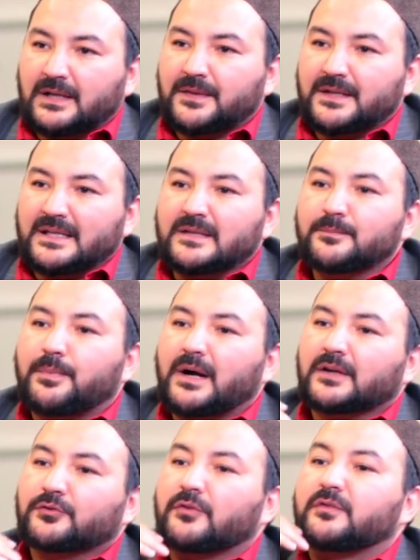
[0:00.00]
and the
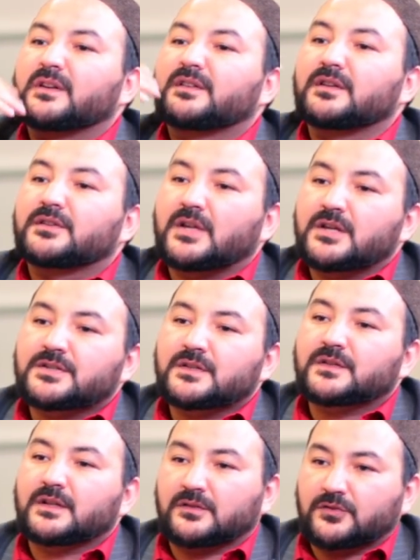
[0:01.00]
impact of
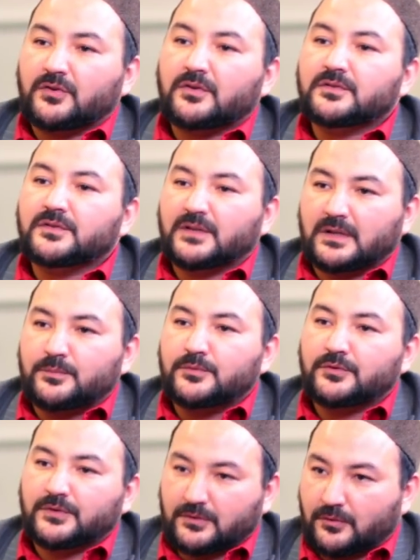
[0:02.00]
recitations and songs and
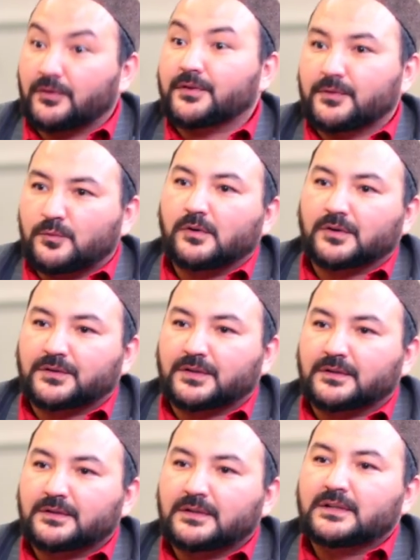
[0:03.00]
music on the
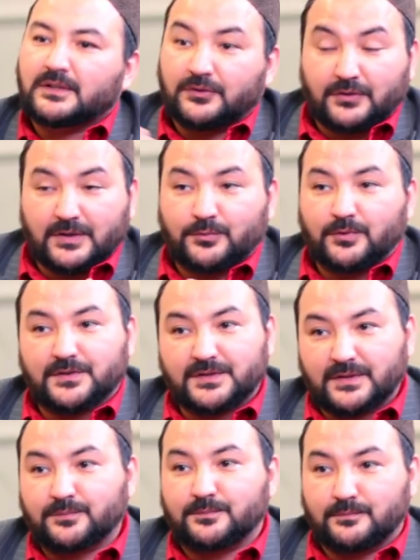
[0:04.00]
water. So it was
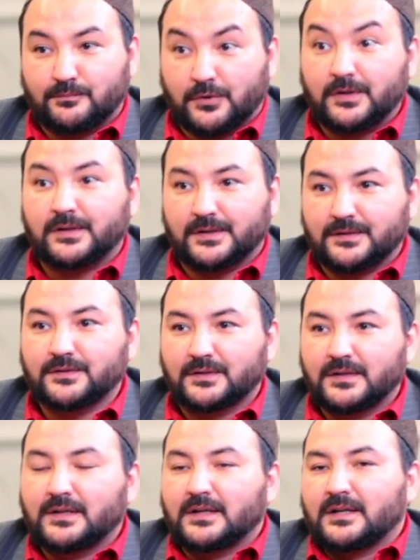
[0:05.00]
just brilliant.
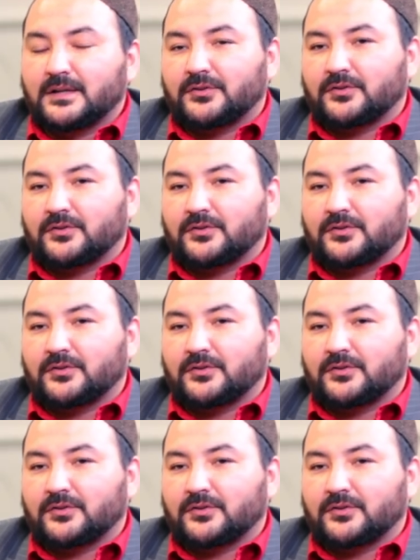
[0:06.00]
Mm -hmm.